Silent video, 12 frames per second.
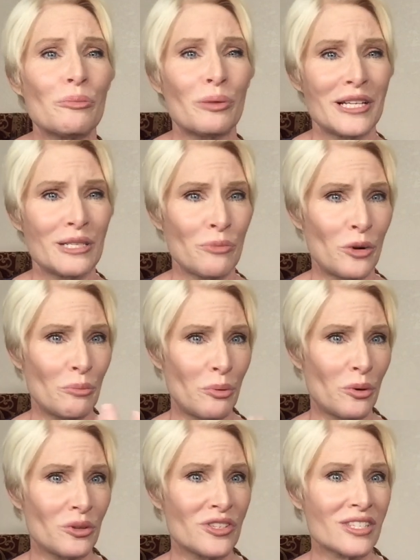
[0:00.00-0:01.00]
or place more
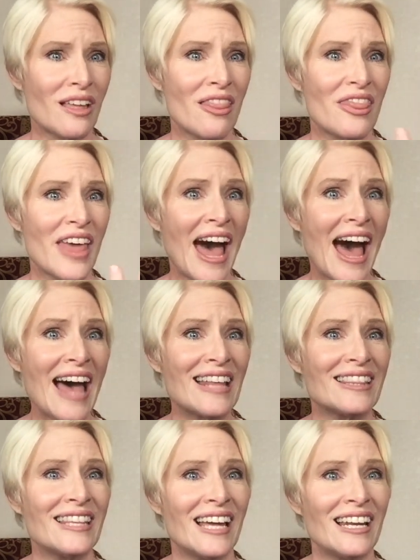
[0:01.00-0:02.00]
importance on that
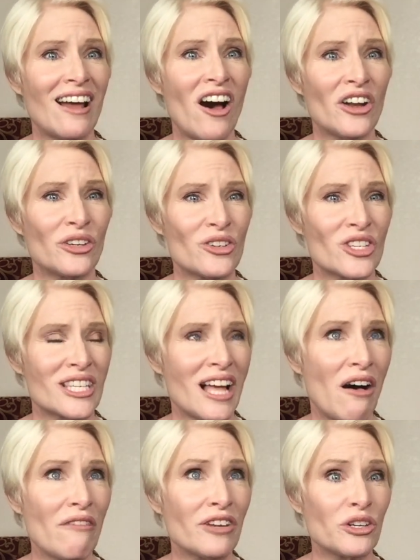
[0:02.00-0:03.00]
than on
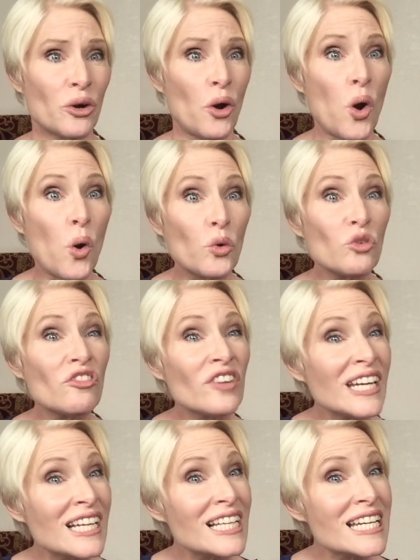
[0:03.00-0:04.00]
yourself and your own
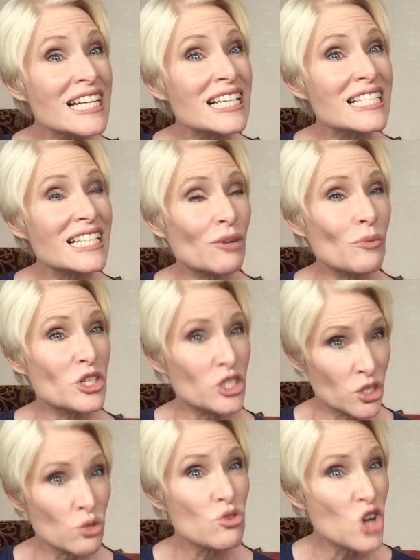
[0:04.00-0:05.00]
feelings and
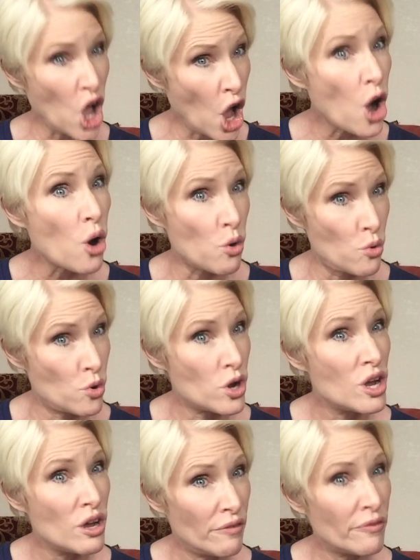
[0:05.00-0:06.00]
what you know
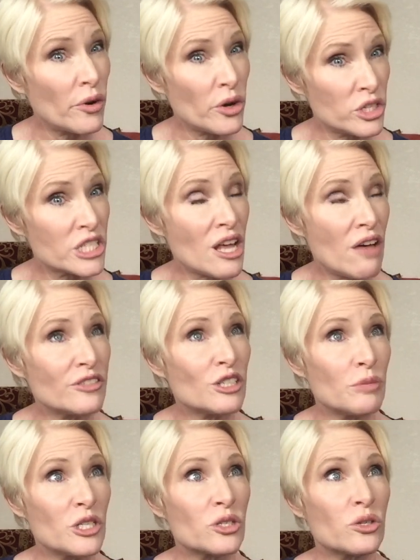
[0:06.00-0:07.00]
for yourself to
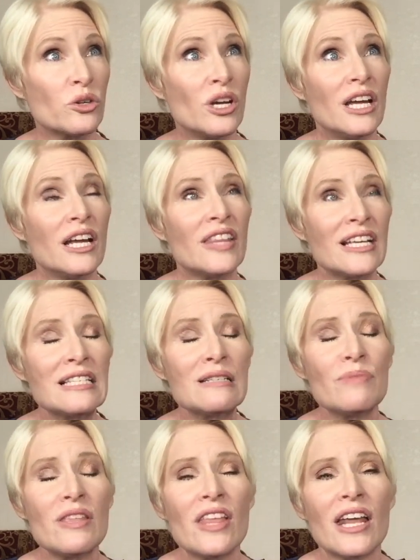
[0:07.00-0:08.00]
be true that's
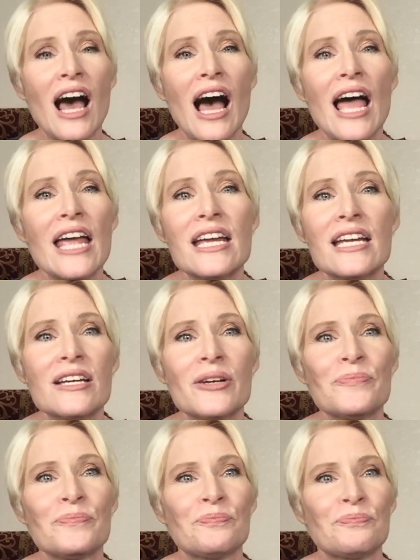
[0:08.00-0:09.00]
something that i
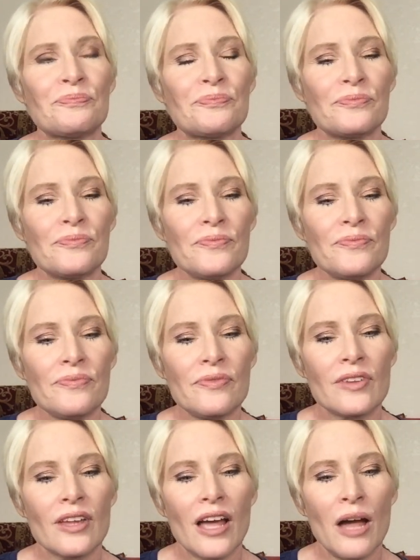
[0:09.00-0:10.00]

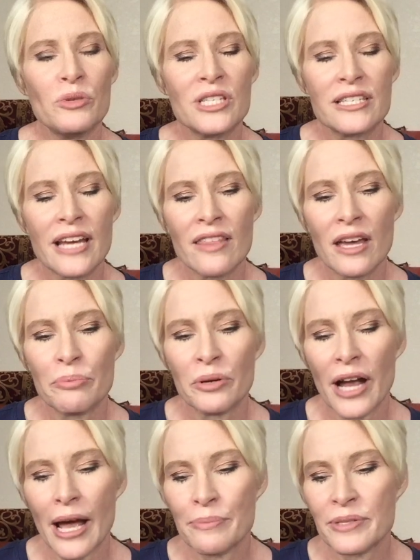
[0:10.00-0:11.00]
i would say that
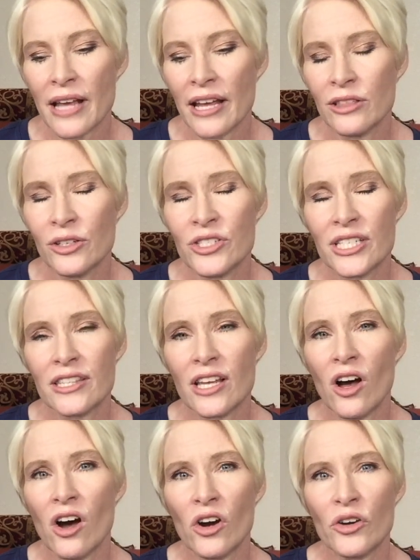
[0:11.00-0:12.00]
perhaps i learned it the
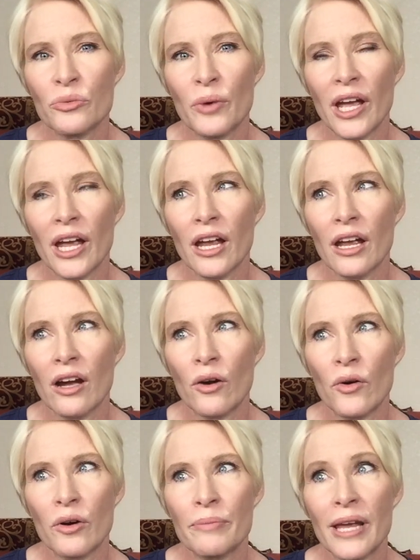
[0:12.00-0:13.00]
hard way
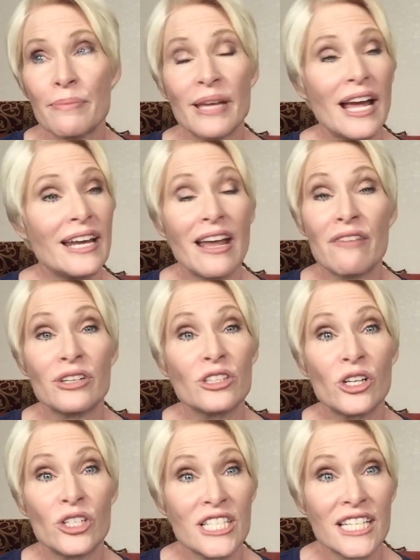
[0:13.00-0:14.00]
or maybe i never
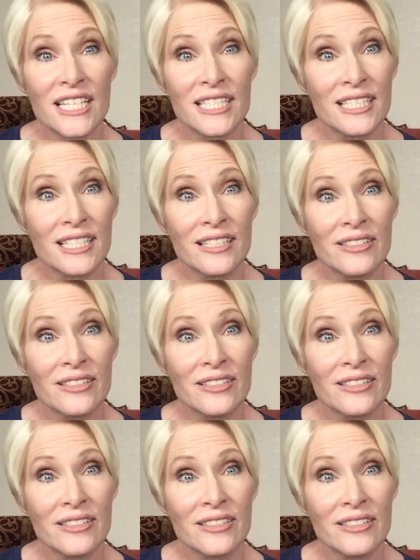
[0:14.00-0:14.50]
learned it